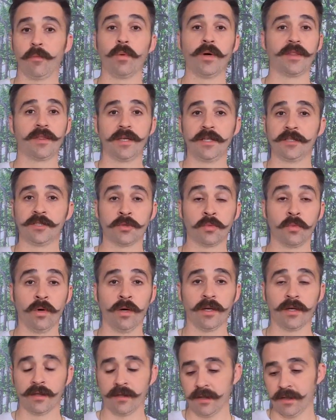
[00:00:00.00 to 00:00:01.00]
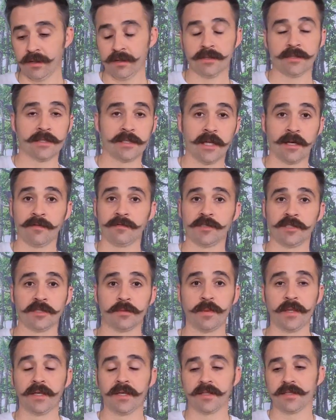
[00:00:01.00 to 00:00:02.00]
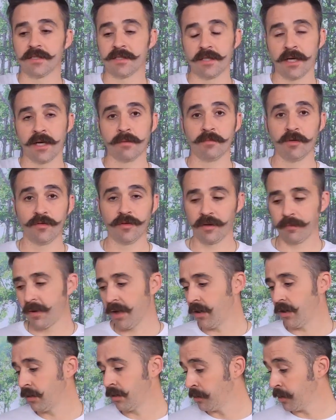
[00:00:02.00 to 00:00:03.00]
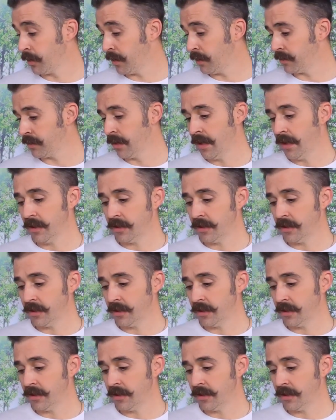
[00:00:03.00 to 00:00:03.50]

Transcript: with each one instead of just being inside moving my arm around.